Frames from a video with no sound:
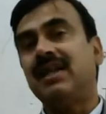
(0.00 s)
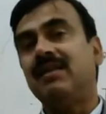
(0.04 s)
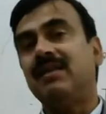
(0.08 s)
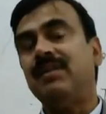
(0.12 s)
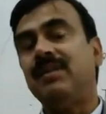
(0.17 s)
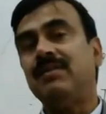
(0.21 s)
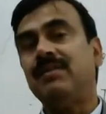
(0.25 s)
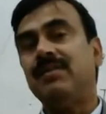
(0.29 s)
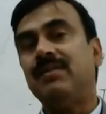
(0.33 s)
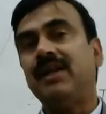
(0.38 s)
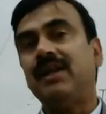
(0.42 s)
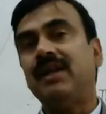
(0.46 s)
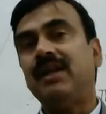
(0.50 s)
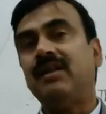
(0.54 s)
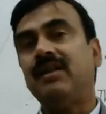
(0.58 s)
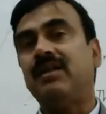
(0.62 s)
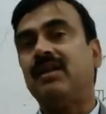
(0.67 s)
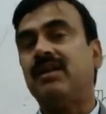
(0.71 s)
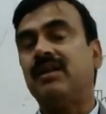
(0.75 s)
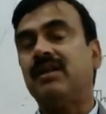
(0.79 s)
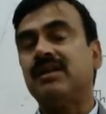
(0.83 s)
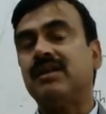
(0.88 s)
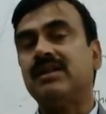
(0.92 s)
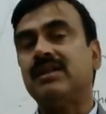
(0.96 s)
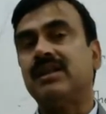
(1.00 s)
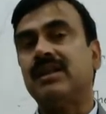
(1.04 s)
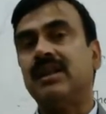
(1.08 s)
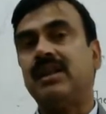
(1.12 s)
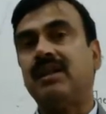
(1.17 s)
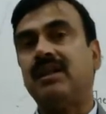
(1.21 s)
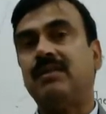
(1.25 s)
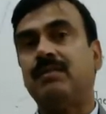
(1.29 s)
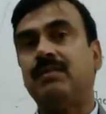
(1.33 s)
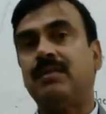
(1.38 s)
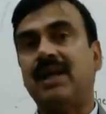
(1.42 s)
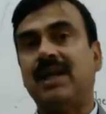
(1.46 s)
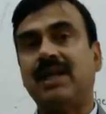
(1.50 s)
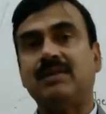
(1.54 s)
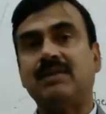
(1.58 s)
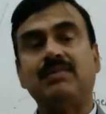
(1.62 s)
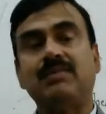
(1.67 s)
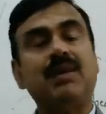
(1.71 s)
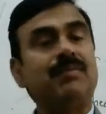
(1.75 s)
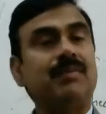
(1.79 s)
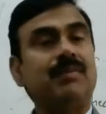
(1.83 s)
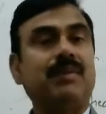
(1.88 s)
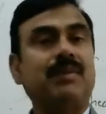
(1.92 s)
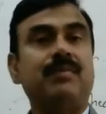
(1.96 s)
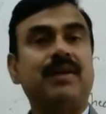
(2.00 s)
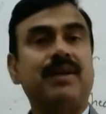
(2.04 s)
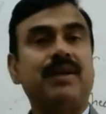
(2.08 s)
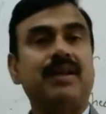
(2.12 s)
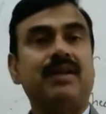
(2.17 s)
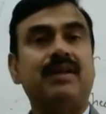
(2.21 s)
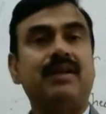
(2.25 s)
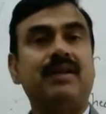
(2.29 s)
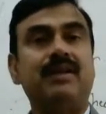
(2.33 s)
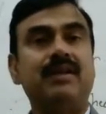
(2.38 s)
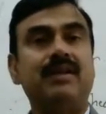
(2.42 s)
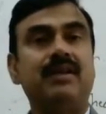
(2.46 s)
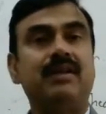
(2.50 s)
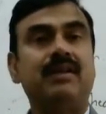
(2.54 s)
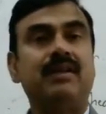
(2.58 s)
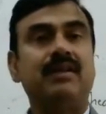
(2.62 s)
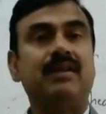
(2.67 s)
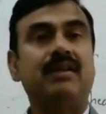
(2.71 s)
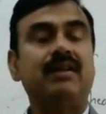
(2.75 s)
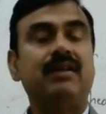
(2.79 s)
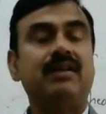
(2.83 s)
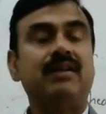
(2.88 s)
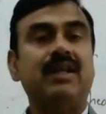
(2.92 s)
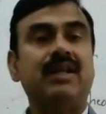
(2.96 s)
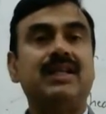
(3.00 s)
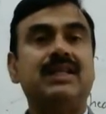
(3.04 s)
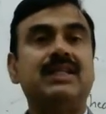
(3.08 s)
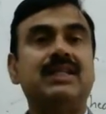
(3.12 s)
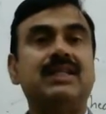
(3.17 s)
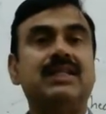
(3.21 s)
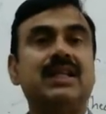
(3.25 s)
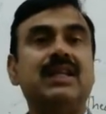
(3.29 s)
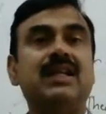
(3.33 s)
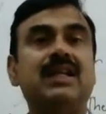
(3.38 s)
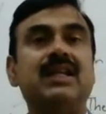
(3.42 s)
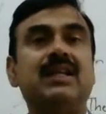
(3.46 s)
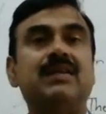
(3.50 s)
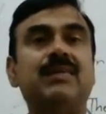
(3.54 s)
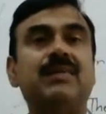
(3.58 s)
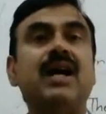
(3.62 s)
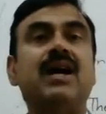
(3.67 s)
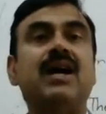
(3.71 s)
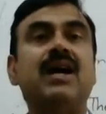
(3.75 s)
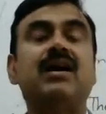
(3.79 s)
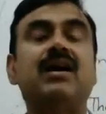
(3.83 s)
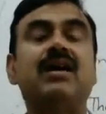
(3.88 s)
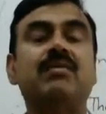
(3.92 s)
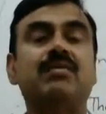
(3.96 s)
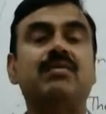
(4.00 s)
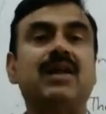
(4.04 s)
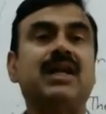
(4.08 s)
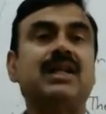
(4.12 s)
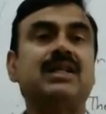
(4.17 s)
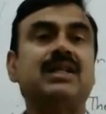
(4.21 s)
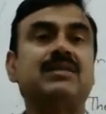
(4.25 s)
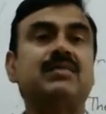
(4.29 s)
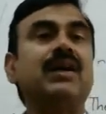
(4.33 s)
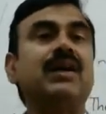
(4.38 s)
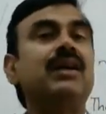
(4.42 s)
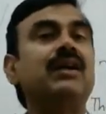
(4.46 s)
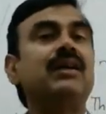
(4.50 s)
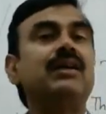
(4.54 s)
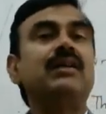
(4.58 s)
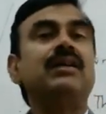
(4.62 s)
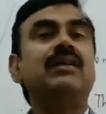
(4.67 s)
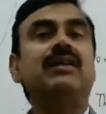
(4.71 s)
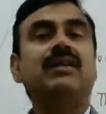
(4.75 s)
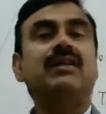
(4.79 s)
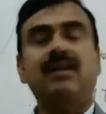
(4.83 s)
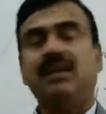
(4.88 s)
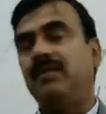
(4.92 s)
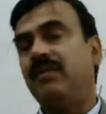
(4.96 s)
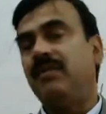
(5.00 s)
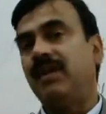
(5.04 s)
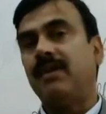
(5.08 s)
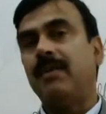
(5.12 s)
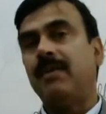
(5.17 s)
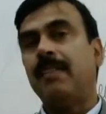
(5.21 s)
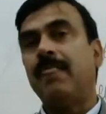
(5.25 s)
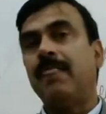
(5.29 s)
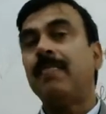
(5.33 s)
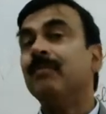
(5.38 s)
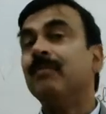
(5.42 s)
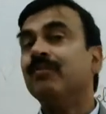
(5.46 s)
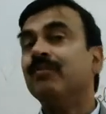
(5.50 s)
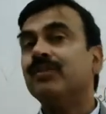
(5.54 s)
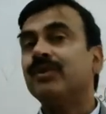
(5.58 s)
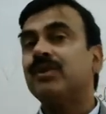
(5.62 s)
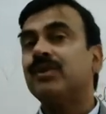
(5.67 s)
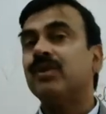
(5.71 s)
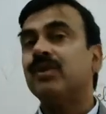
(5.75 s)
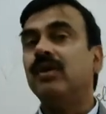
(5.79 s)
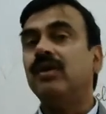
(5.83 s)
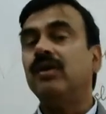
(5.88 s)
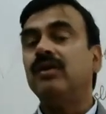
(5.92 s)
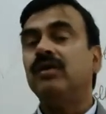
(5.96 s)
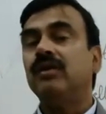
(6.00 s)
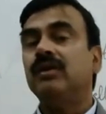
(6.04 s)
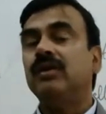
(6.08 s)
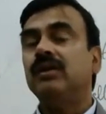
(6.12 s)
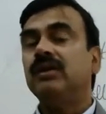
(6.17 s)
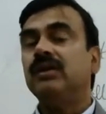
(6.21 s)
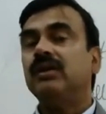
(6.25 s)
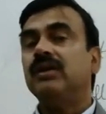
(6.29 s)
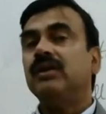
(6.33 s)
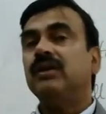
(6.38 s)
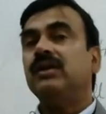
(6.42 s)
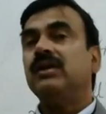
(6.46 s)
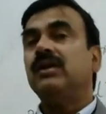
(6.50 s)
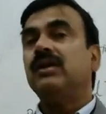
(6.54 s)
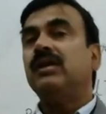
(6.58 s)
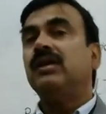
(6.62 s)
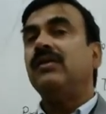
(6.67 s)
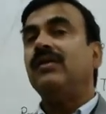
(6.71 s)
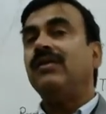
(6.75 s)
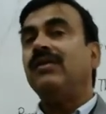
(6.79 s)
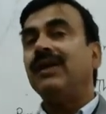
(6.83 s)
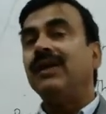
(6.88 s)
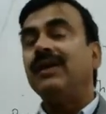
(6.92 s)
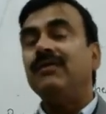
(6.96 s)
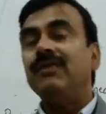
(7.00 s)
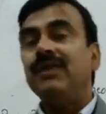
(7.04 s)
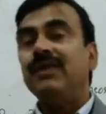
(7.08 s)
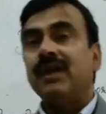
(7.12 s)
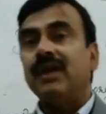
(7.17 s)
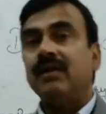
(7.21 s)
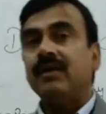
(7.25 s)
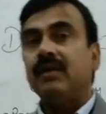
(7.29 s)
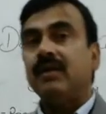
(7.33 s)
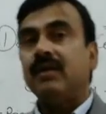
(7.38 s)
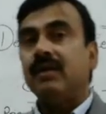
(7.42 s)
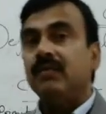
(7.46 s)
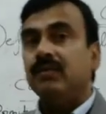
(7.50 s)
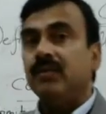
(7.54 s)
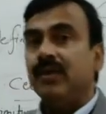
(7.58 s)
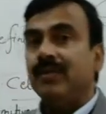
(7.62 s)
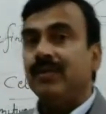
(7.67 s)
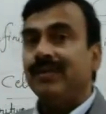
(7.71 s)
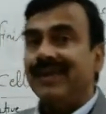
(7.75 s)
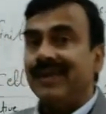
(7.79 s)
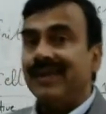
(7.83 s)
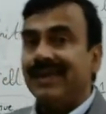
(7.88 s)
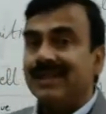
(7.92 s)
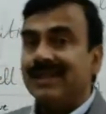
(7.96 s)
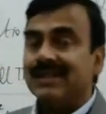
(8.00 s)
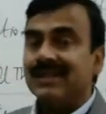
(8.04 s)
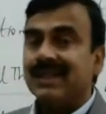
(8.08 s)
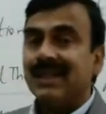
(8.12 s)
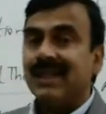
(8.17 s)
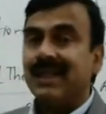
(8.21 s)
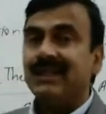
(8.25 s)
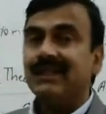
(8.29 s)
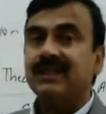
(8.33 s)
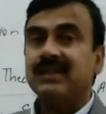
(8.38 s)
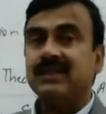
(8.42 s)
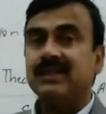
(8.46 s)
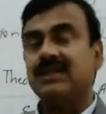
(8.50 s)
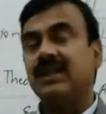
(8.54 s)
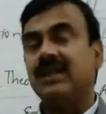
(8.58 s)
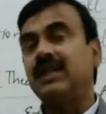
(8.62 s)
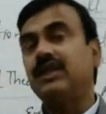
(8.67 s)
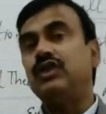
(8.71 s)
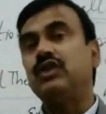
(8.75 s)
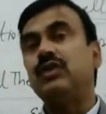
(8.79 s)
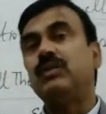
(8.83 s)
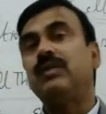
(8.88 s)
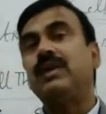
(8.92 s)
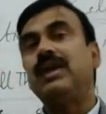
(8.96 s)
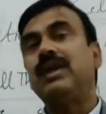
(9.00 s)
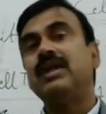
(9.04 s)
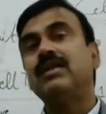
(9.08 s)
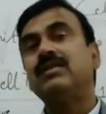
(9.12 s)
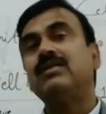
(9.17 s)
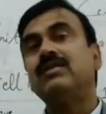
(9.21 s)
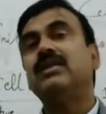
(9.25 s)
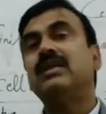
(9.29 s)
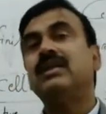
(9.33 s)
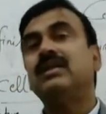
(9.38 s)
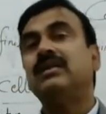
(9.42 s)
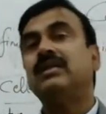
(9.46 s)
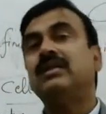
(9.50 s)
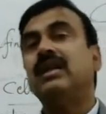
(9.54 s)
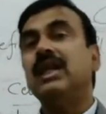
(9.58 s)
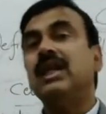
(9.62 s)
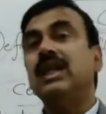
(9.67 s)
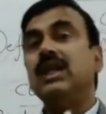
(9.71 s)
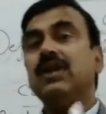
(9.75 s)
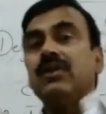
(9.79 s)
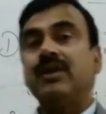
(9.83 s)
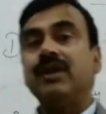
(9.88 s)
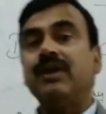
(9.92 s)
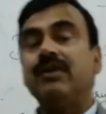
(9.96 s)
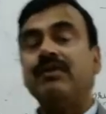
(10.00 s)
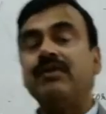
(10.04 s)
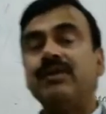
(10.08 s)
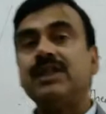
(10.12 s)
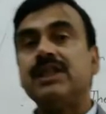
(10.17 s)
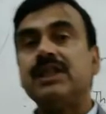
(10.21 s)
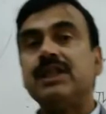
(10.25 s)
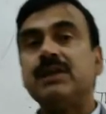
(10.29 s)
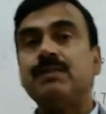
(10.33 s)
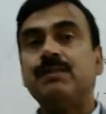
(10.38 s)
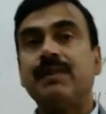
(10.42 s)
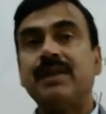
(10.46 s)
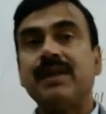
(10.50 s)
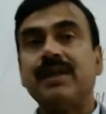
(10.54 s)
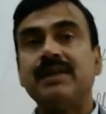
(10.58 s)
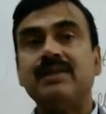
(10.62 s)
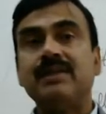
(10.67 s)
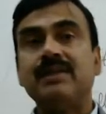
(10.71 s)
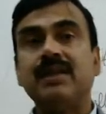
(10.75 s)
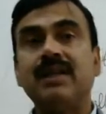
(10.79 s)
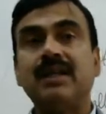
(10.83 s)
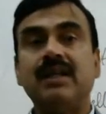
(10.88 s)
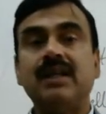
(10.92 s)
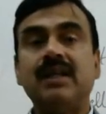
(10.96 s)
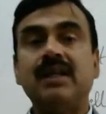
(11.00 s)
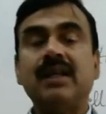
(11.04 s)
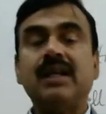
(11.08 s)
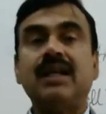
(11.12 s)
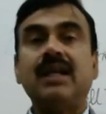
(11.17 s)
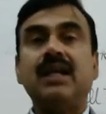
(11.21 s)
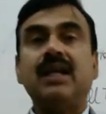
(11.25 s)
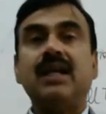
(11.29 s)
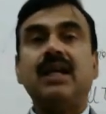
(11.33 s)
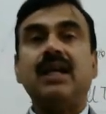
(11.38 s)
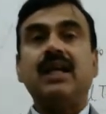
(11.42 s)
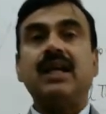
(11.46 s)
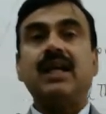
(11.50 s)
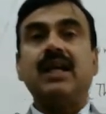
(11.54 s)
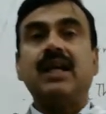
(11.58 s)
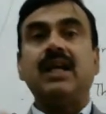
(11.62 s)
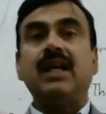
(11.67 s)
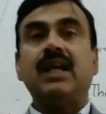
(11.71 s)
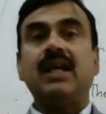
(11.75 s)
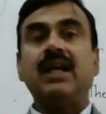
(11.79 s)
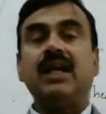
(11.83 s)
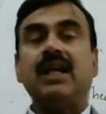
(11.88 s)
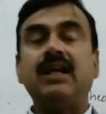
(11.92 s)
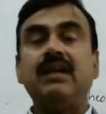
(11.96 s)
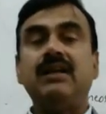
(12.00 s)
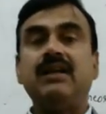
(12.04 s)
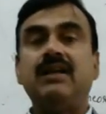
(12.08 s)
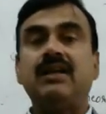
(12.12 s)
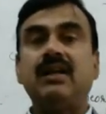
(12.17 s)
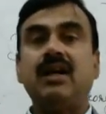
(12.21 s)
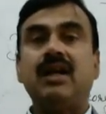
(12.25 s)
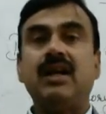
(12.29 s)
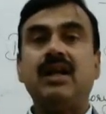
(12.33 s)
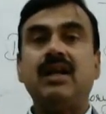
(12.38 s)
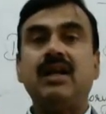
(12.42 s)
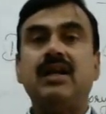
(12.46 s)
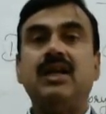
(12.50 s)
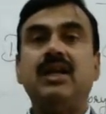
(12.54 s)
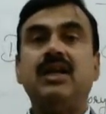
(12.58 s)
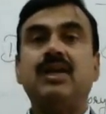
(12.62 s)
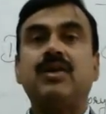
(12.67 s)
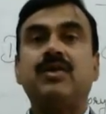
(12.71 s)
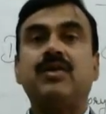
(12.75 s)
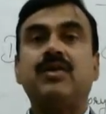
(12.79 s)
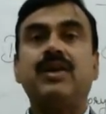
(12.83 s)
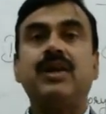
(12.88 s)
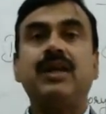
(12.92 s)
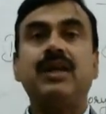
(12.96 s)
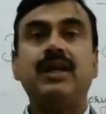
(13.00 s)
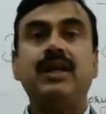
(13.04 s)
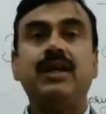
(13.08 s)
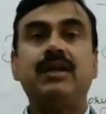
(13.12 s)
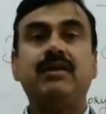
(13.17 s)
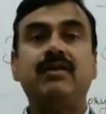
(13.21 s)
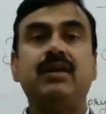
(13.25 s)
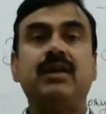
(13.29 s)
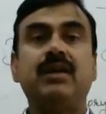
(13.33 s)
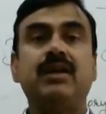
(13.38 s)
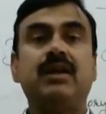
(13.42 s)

membrane or cell plasma membrane, like cell lemma or plasma lemma. So when we are moving inside the cytoplasm, the liquid which is present, entire liquid